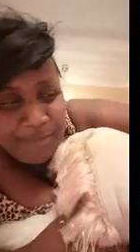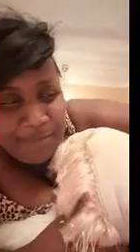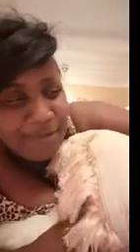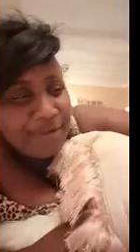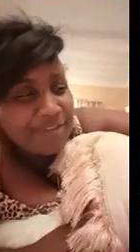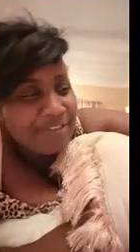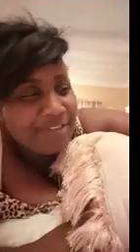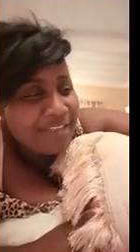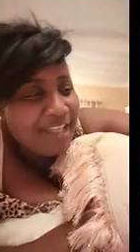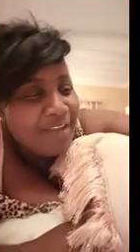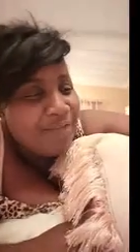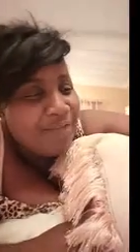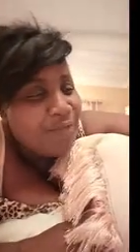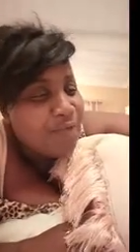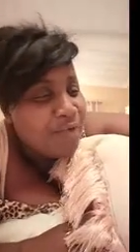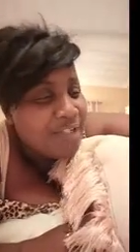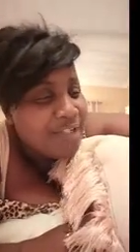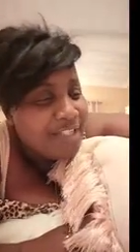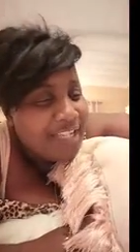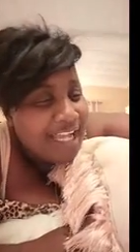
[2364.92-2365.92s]
my personal
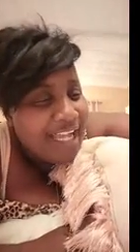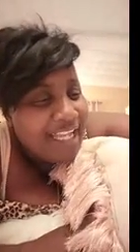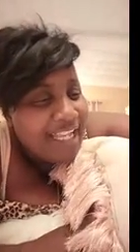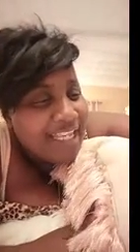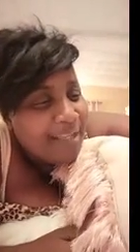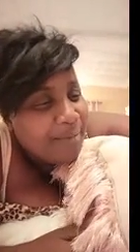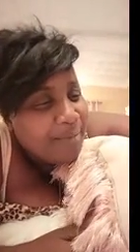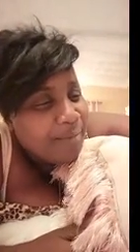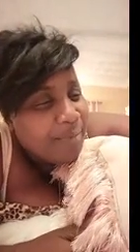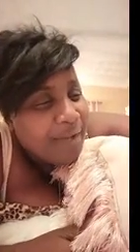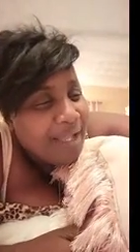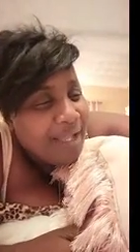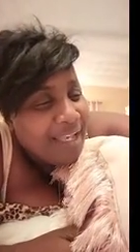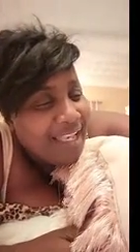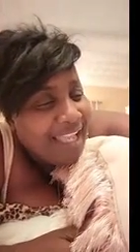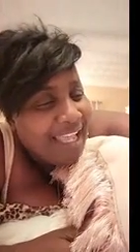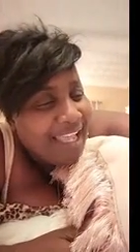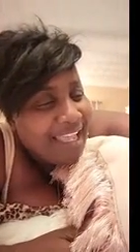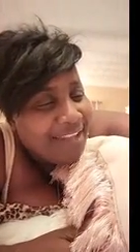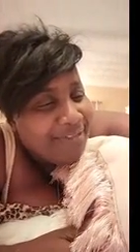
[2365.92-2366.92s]
phone call in
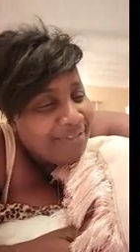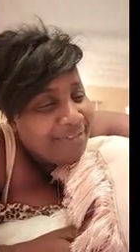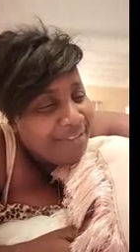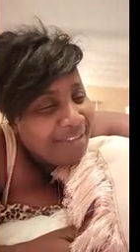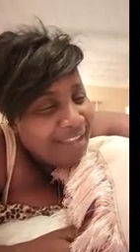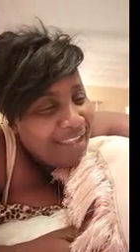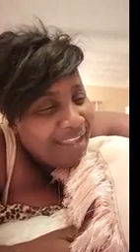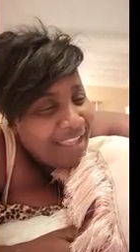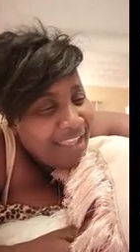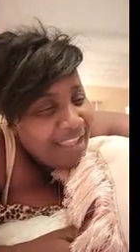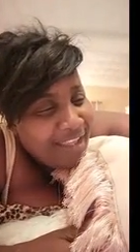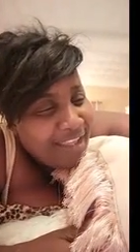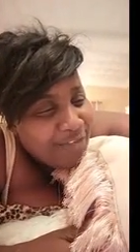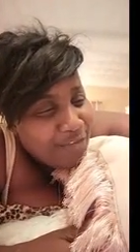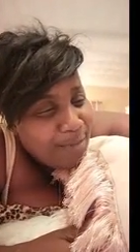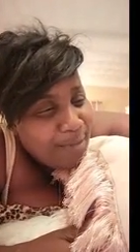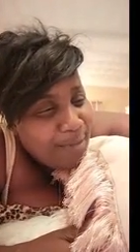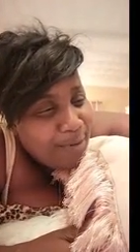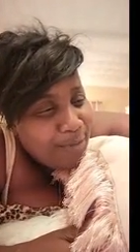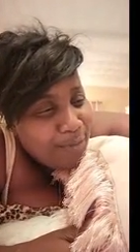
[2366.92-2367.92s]
pan life.
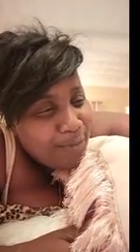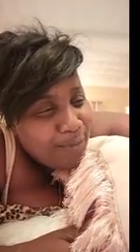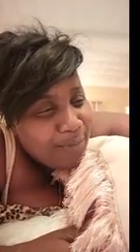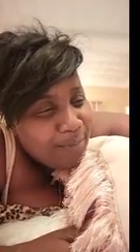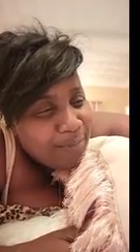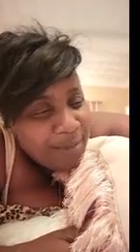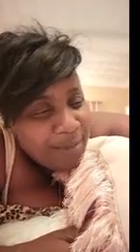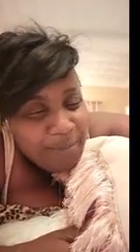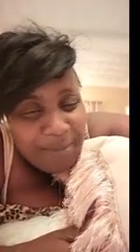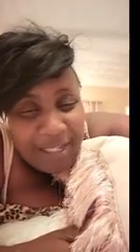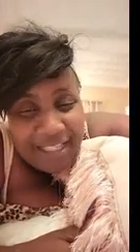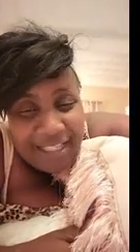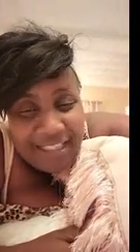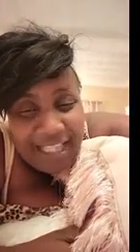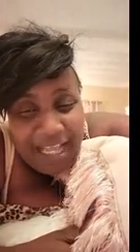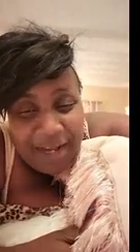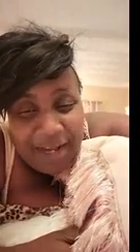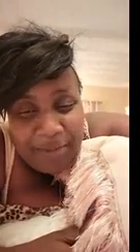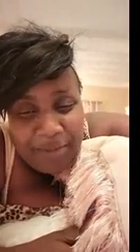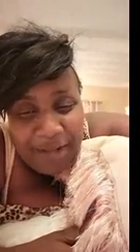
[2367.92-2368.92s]
Somehow when people are
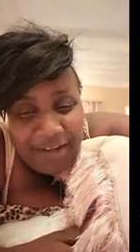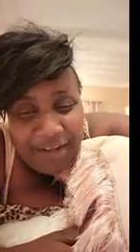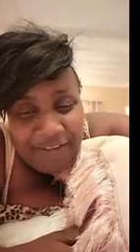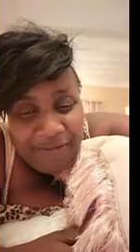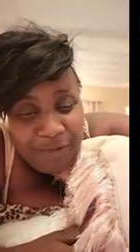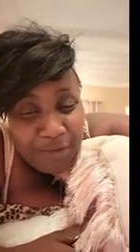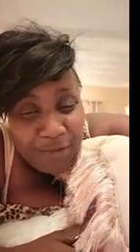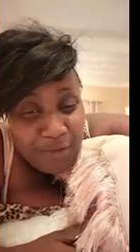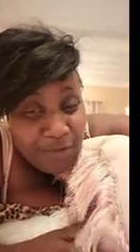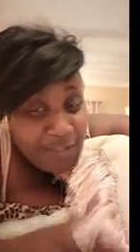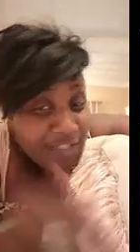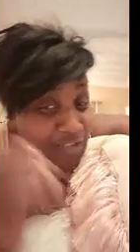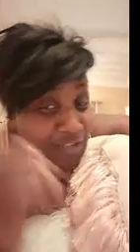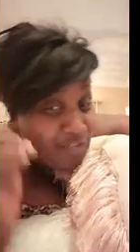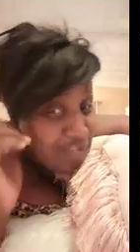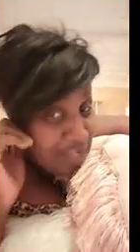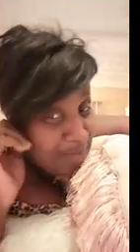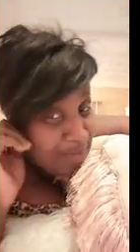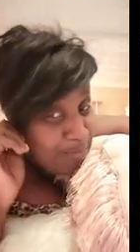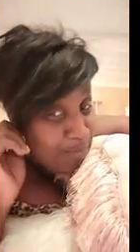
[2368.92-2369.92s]
talking about phone on a
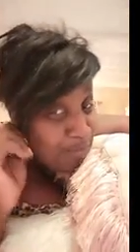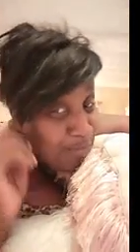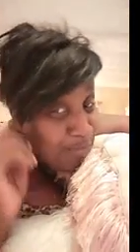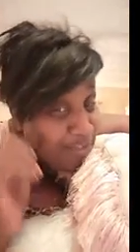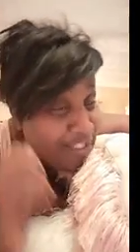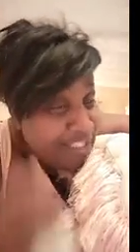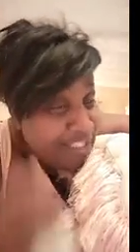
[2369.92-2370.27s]
job on a